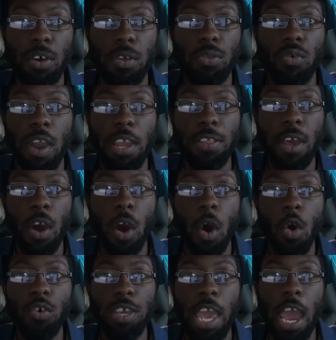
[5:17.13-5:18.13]
creating their
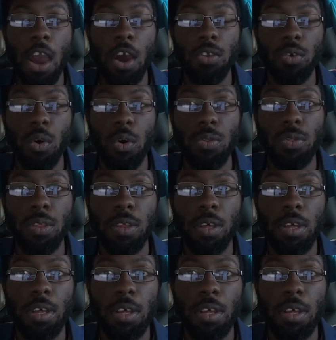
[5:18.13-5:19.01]
own characters